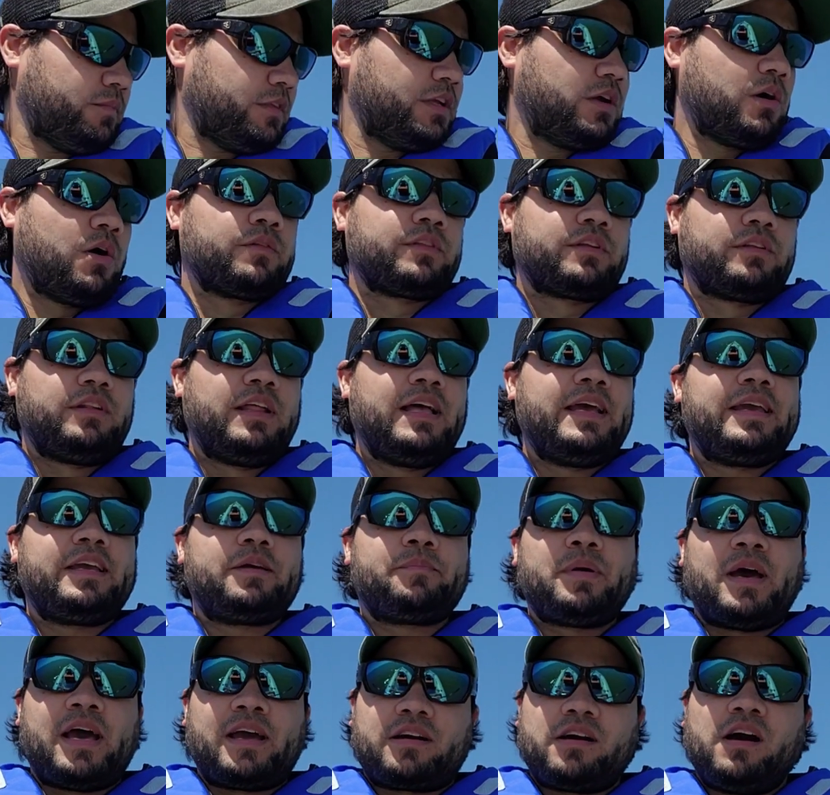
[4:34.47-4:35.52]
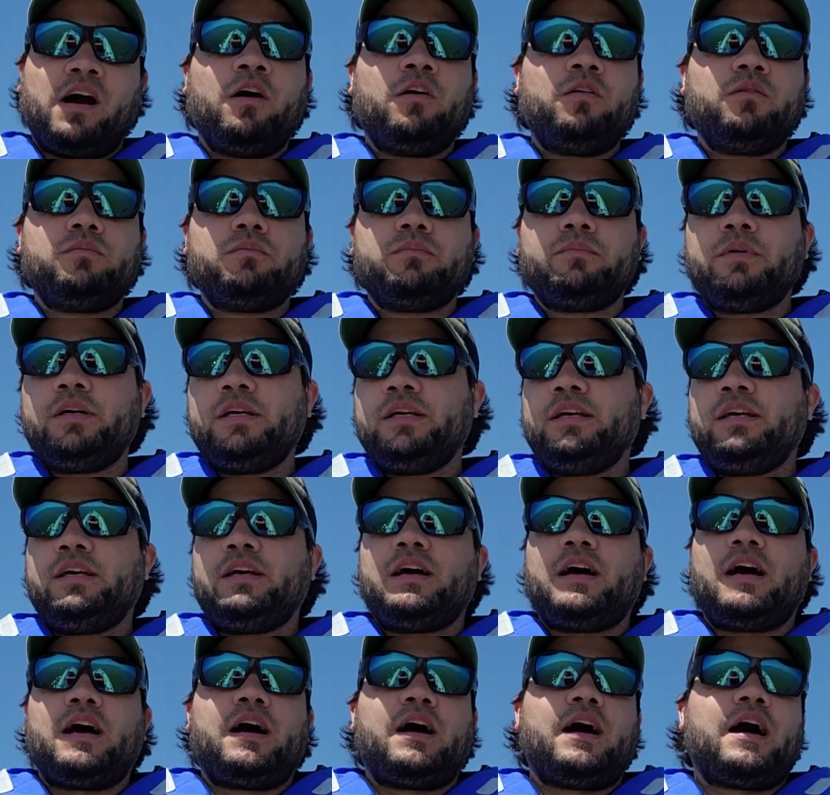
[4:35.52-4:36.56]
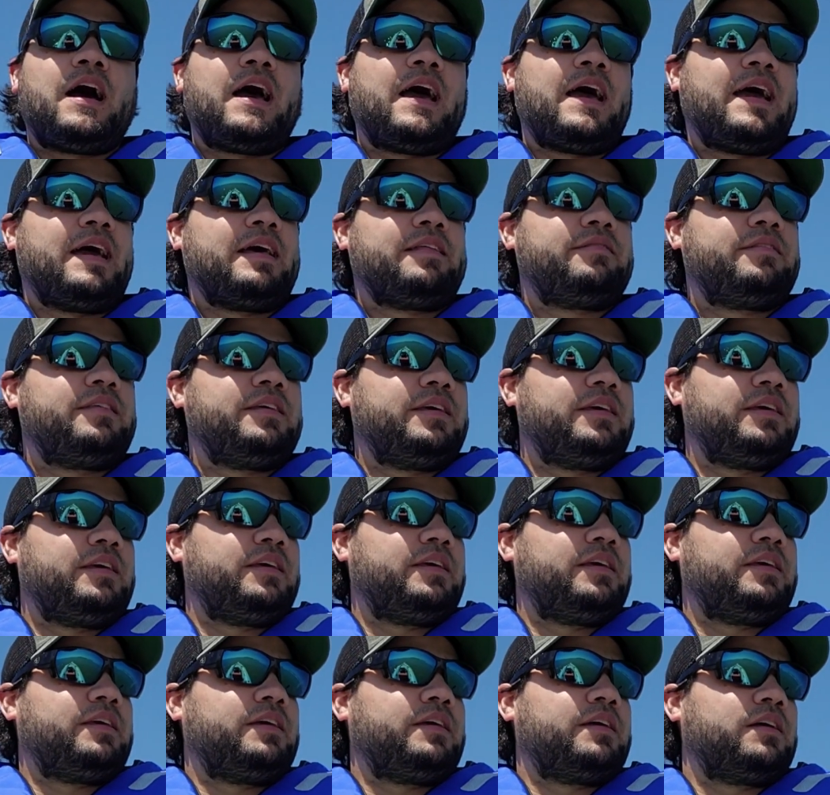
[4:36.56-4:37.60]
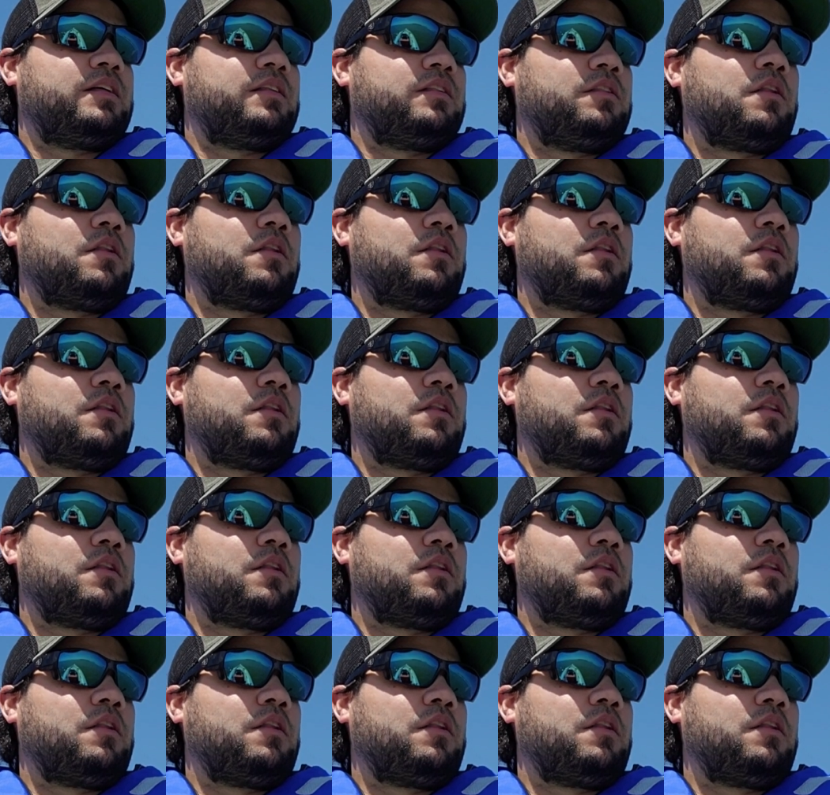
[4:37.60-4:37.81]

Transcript: on the lake back home, I had the